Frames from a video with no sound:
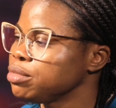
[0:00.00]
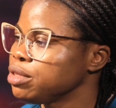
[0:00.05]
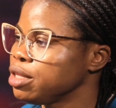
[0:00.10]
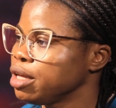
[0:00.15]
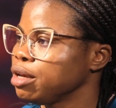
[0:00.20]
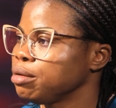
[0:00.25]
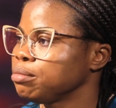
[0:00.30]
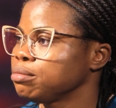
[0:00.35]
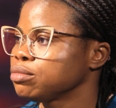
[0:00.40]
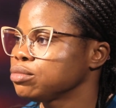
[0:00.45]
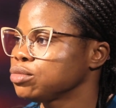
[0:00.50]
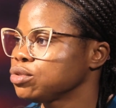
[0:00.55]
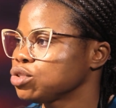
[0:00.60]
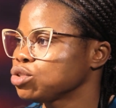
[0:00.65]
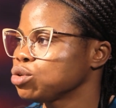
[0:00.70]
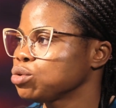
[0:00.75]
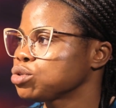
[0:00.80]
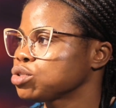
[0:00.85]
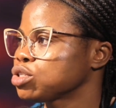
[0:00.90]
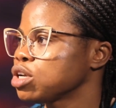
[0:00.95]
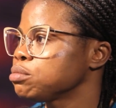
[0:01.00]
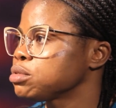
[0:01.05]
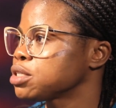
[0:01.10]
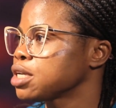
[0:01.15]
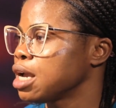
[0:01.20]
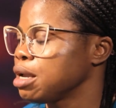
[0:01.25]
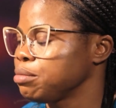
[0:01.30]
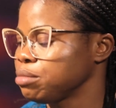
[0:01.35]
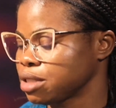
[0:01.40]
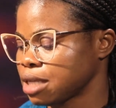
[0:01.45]
then. So
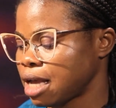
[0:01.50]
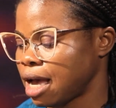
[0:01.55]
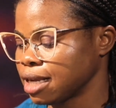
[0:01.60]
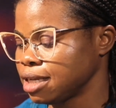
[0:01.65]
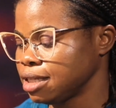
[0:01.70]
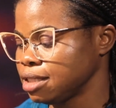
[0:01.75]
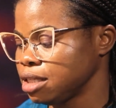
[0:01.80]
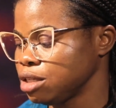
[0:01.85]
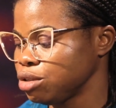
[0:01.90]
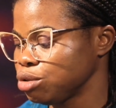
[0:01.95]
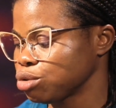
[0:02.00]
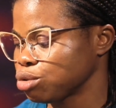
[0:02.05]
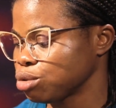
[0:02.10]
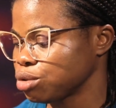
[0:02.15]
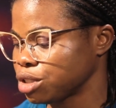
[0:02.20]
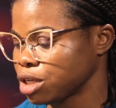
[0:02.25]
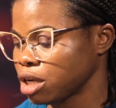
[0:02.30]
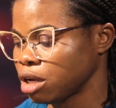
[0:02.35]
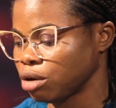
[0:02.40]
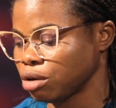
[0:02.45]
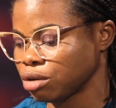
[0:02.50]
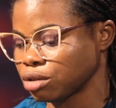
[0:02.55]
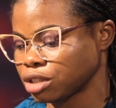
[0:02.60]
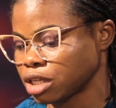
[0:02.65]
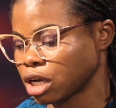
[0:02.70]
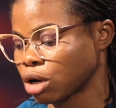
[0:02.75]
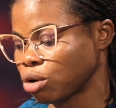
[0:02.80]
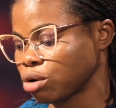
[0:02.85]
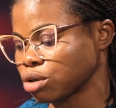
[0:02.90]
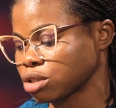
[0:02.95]
sometimes Agidi used to
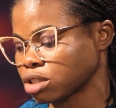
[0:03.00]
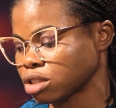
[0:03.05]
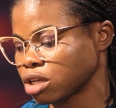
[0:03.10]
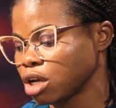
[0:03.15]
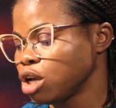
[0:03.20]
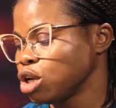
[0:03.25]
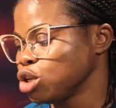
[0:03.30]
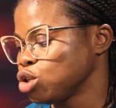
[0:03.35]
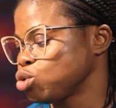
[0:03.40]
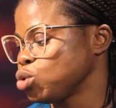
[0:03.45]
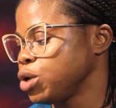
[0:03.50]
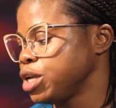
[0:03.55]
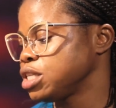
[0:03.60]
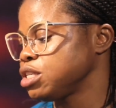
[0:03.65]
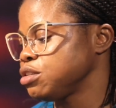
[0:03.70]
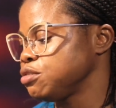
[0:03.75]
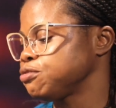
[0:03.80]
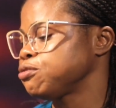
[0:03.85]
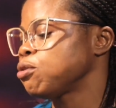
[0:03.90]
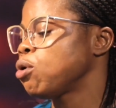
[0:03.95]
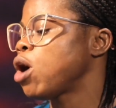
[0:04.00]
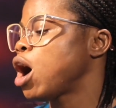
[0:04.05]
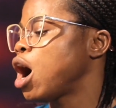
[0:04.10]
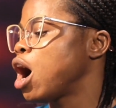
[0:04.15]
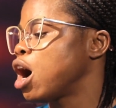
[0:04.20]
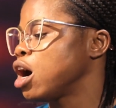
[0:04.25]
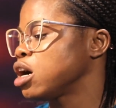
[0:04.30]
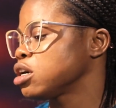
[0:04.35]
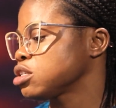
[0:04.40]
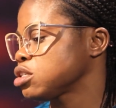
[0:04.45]
take us 24
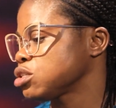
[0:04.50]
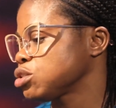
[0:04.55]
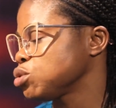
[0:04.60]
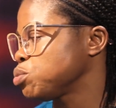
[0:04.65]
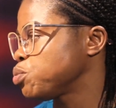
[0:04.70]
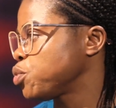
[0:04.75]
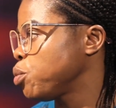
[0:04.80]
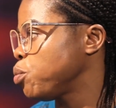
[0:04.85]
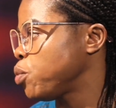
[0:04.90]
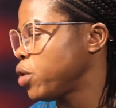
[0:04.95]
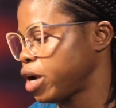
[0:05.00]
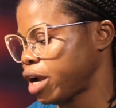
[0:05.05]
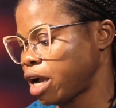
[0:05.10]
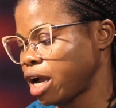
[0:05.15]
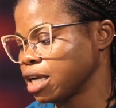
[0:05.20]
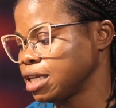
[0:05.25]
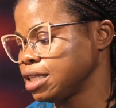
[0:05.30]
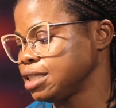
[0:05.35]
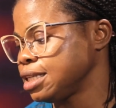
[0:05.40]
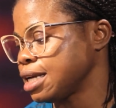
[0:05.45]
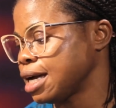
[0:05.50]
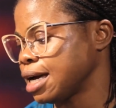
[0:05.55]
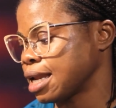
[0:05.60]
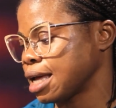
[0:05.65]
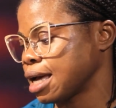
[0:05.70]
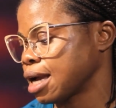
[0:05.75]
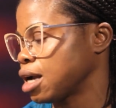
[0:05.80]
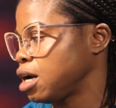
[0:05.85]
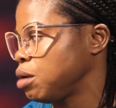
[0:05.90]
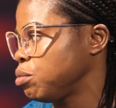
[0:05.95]
hours to prepare Agidi
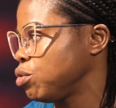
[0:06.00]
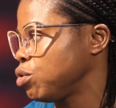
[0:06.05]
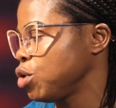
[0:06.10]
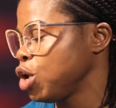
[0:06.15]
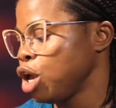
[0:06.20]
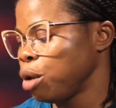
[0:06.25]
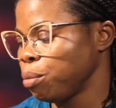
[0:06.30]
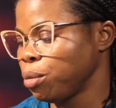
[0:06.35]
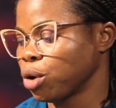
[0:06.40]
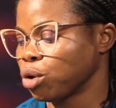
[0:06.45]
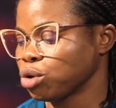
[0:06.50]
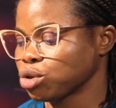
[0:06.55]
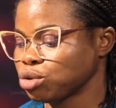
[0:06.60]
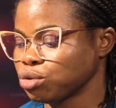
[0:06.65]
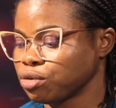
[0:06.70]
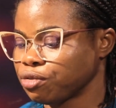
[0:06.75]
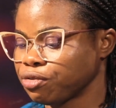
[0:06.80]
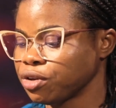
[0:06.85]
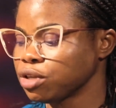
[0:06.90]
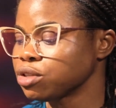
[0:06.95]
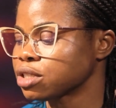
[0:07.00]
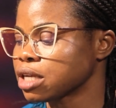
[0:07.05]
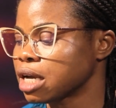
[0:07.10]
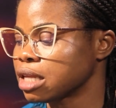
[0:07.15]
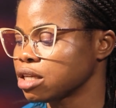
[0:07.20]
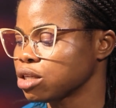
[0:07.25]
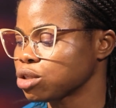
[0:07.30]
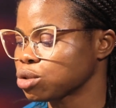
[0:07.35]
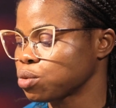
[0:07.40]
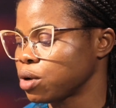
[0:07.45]
and akamu, because we'll filter
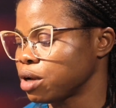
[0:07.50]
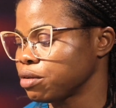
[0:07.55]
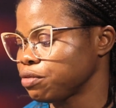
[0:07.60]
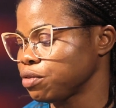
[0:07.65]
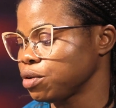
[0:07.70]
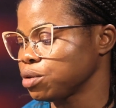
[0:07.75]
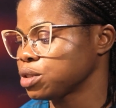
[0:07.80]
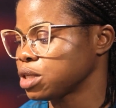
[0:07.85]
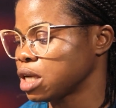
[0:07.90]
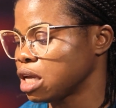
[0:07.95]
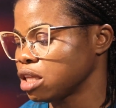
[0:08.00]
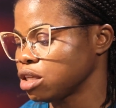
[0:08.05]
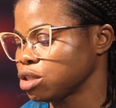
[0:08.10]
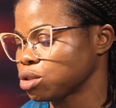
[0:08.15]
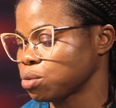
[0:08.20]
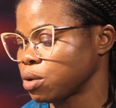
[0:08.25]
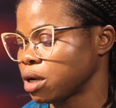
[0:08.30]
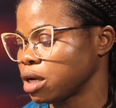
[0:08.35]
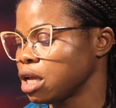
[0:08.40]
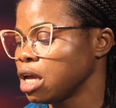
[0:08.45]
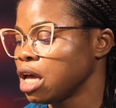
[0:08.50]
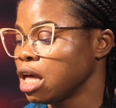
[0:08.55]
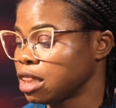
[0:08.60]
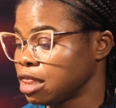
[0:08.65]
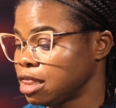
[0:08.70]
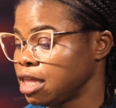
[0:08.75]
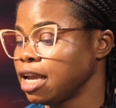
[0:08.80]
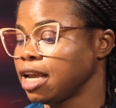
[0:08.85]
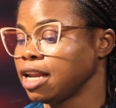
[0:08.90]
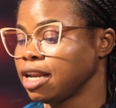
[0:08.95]
this one,
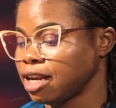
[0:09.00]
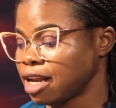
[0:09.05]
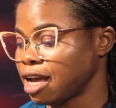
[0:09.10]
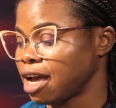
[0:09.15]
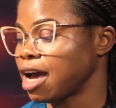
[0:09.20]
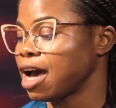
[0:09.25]
then